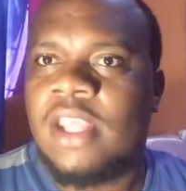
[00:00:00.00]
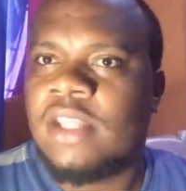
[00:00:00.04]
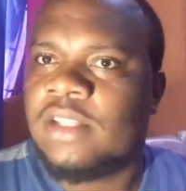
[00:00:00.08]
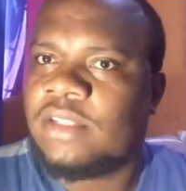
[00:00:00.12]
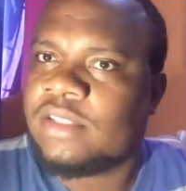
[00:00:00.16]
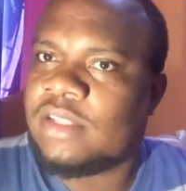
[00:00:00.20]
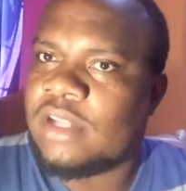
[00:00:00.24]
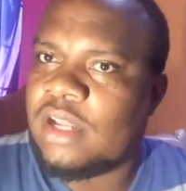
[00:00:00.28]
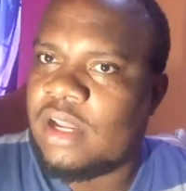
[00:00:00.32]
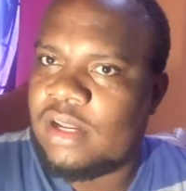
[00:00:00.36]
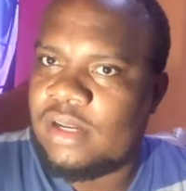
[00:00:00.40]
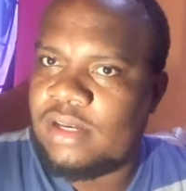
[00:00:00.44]

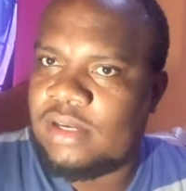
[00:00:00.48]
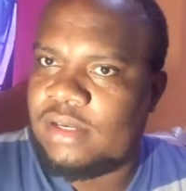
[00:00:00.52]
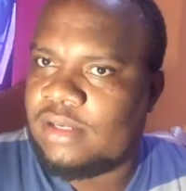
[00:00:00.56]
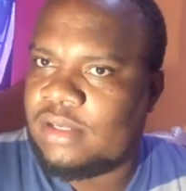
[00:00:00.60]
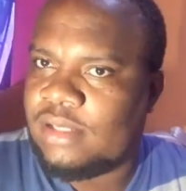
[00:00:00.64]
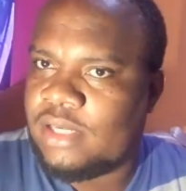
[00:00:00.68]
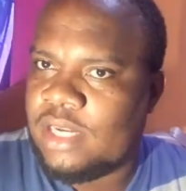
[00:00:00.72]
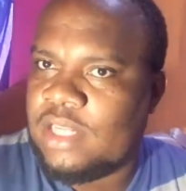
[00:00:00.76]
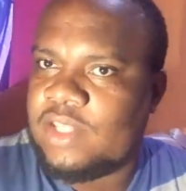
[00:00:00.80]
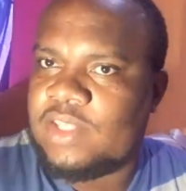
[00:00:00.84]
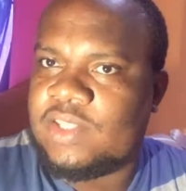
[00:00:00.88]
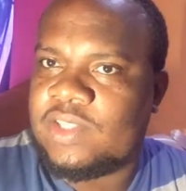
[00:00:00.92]
So
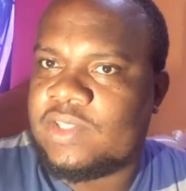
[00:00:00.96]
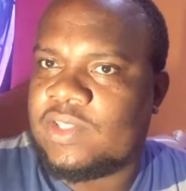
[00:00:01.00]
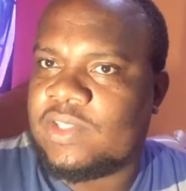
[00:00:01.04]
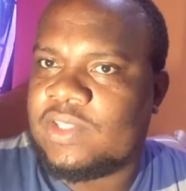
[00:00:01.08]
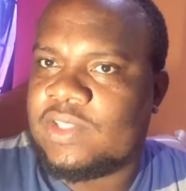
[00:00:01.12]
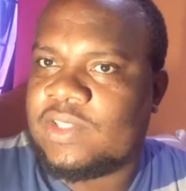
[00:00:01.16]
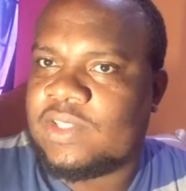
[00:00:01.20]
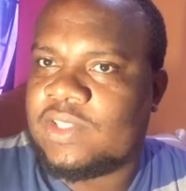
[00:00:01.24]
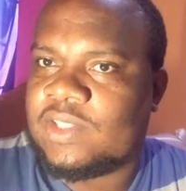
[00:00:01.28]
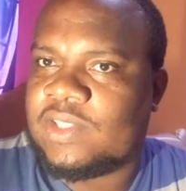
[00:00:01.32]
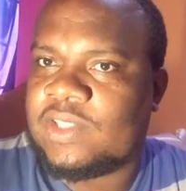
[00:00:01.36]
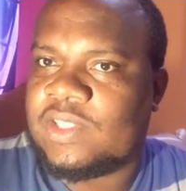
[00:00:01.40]

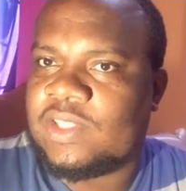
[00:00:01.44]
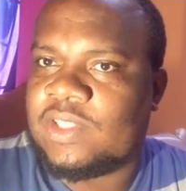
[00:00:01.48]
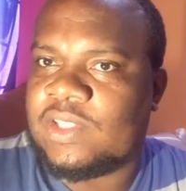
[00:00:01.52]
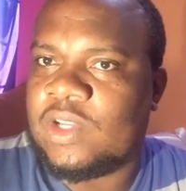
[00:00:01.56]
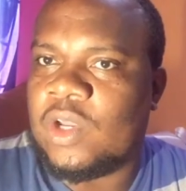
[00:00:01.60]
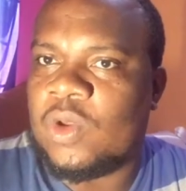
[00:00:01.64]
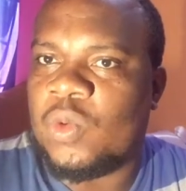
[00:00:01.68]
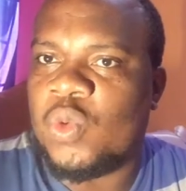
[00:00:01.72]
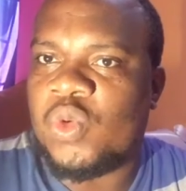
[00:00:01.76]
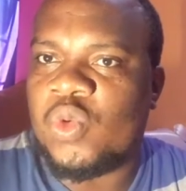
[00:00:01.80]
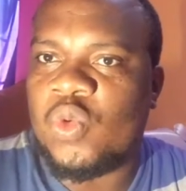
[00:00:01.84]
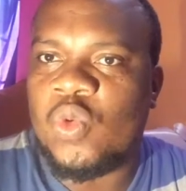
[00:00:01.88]
this
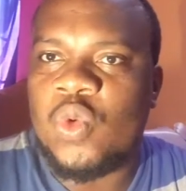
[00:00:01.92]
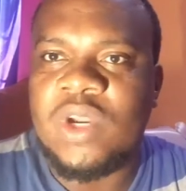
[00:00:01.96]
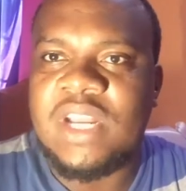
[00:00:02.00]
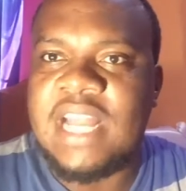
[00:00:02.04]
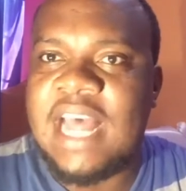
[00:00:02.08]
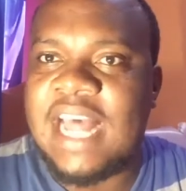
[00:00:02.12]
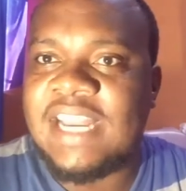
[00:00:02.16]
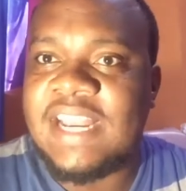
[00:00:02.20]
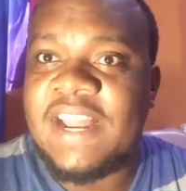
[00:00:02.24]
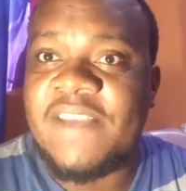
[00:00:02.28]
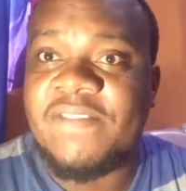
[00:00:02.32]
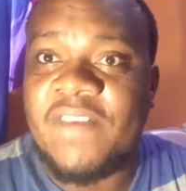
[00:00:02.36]
would
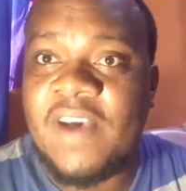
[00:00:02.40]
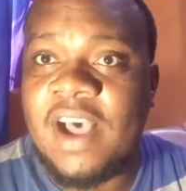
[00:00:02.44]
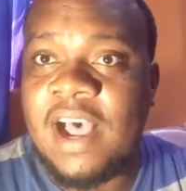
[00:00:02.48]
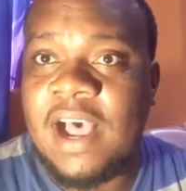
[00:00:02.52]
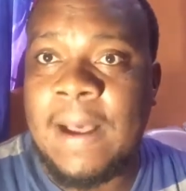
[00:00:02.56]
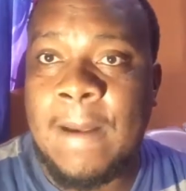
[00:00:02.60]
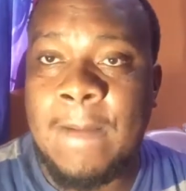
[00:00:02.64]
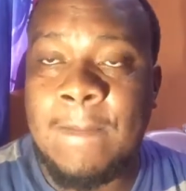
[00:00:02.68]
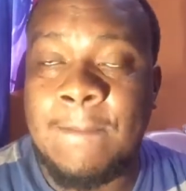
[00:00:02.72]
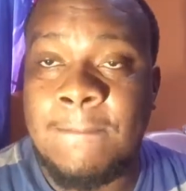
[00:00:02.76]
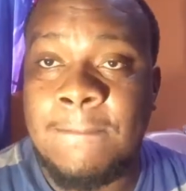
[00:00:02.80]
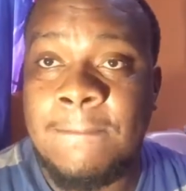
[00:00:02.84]
have never
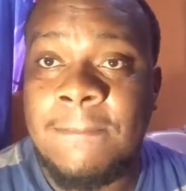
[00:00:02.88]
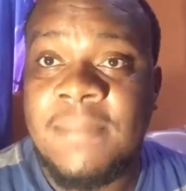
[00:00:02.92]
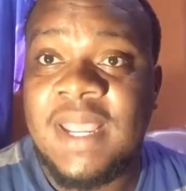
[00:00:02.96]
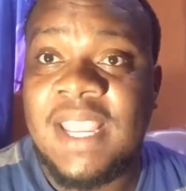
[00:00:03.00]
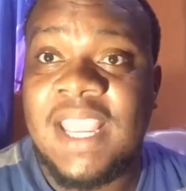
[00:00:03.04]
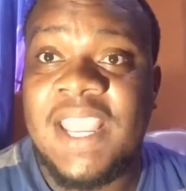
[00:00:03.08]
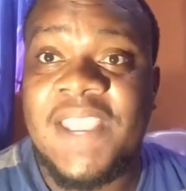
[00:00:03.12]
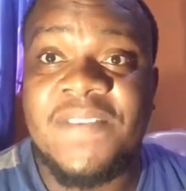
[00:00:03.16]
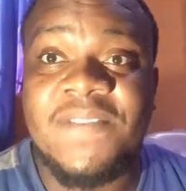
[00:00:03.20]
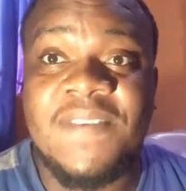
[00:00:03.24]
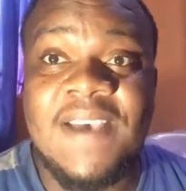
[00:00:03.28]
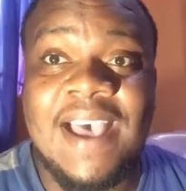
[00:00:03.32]
happened
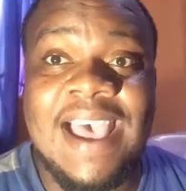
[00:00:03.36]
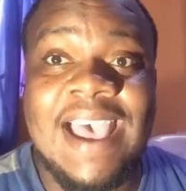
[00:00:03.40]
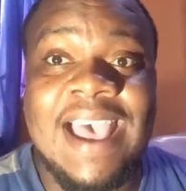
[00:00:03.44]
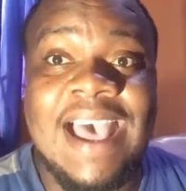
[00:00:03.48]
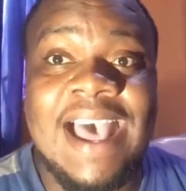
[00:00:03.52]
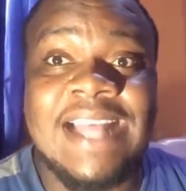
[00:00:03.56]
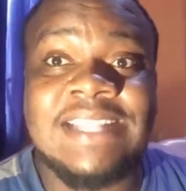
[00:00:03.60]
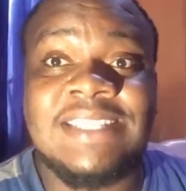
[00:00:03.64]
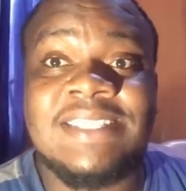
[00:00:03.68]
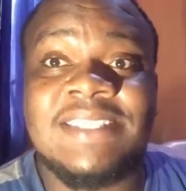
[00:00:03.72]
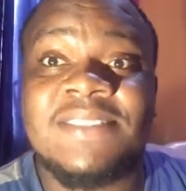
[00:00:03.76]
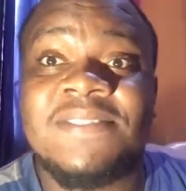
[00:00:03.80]
if I
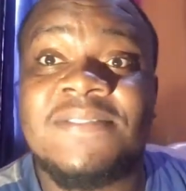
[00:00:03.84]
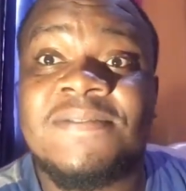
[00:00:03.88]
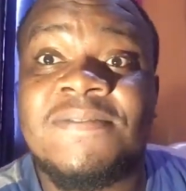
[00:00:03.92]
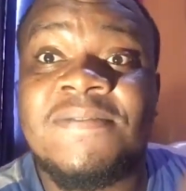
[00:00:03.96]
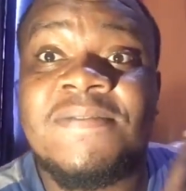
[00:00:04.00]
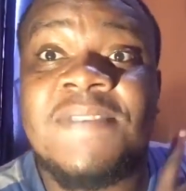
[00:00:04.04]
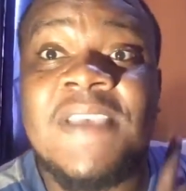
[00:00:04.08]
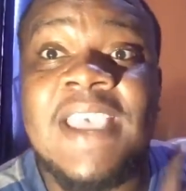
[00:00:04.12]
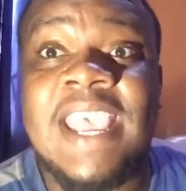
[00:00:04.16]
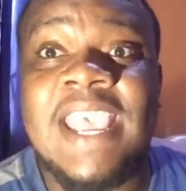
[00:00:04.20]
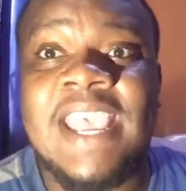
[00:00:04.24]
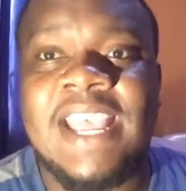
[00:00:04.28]
hadn't
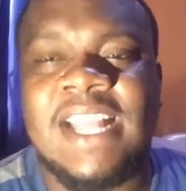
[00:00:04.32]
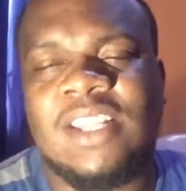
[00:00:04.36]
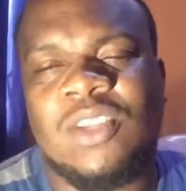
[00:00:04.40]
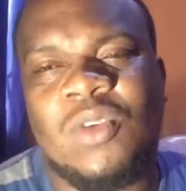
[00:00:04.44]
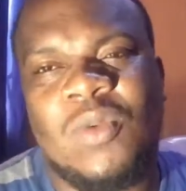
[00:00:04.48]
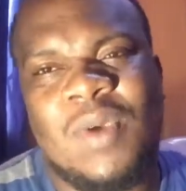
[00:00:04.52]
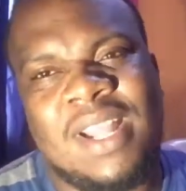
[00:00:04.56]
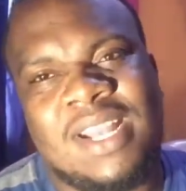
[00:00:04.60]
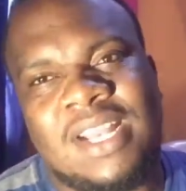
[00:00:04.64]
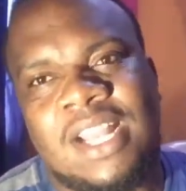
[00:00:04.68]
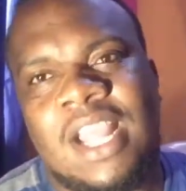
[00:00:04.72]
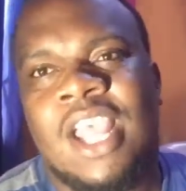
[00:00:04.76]
failed.
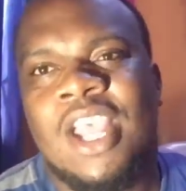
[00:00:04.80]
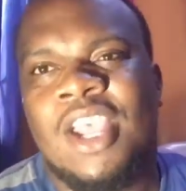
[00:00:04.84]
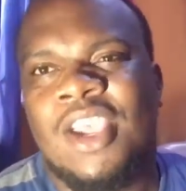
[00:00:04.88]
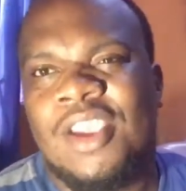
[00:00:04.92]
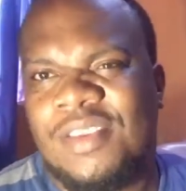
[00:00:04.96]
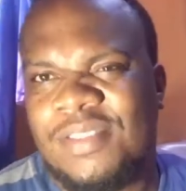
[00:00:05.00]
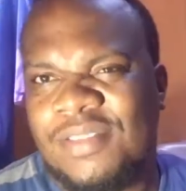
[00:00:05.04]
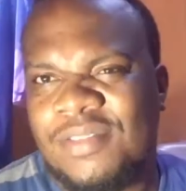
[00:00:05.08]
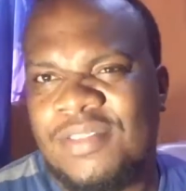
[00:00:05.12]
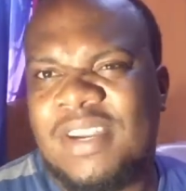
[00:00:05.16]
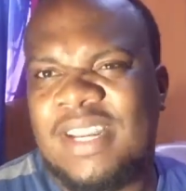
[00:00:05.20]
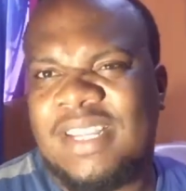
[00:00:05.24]
Well,
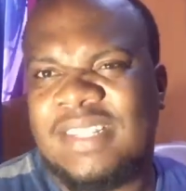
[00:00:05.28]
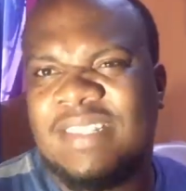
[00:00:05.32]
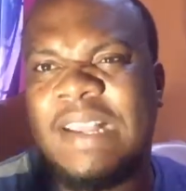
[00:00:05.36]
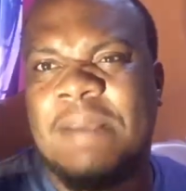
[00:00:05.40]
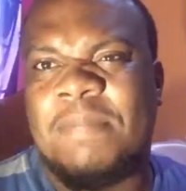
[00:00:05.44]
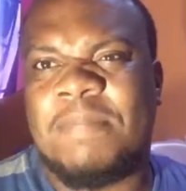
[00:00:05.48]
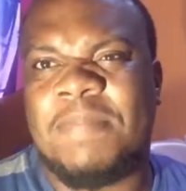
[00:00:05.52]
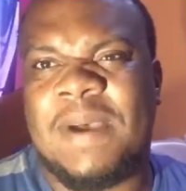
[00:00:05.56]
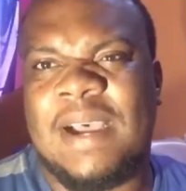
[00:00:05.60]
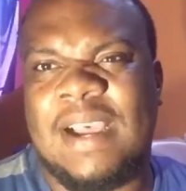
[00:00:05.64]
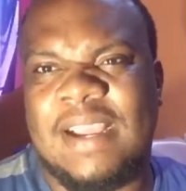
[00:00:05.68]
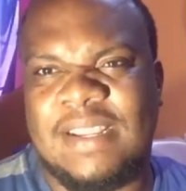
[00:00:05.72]
3 is
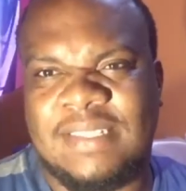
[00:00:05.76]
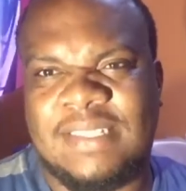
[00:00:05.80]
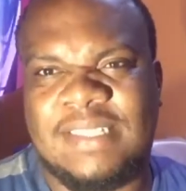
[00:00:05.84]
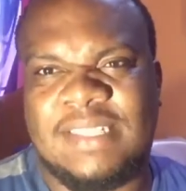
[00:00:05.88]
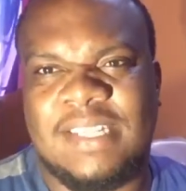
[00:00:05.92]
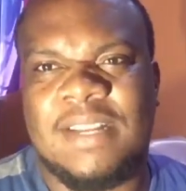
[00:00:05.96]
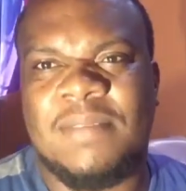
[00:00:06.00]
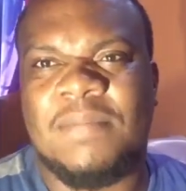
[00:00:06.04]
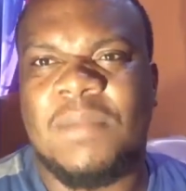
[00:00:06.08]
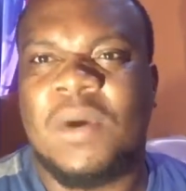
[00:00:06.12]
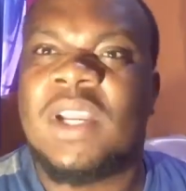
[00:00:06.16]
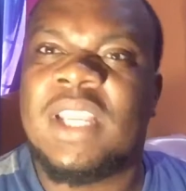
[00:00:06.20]
a pass
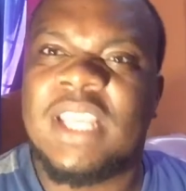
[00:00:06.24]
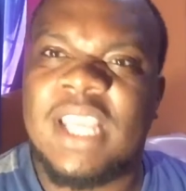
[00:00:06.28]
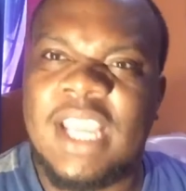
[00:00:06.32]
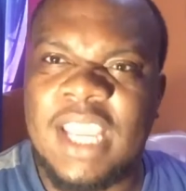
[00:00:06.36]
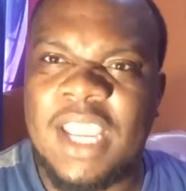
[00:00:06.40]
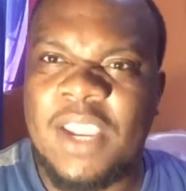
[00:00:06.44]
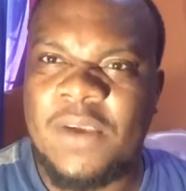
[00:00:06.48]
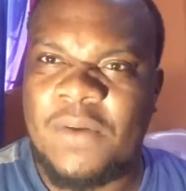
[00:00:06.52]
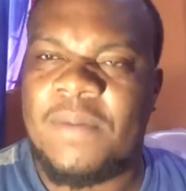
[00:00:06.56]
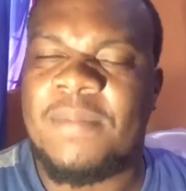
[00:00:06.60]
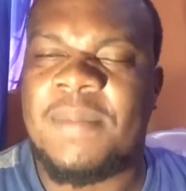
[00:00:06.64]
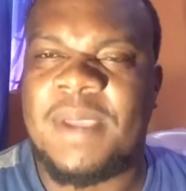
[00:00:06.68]
still, but you
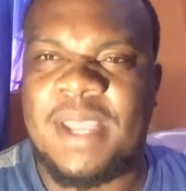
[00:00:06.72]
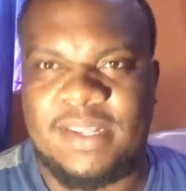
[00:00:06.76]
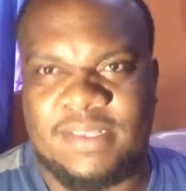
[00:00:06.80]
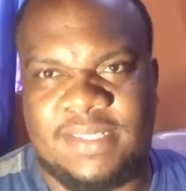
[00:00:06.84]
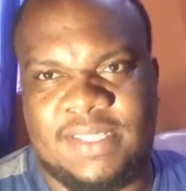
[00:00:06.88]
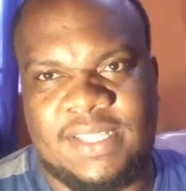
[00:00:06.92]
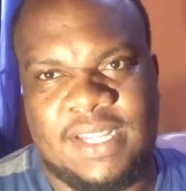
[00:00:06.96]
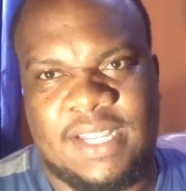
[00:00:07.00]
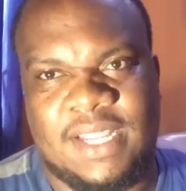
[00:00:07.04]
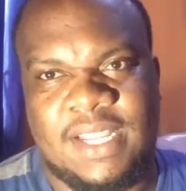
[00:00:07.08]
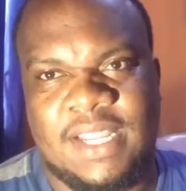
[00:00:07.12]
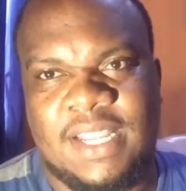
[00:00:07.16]
get what I
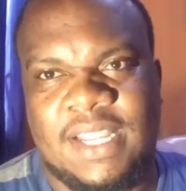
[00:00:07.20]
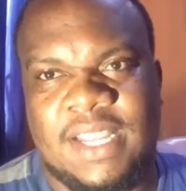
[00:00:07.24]
say?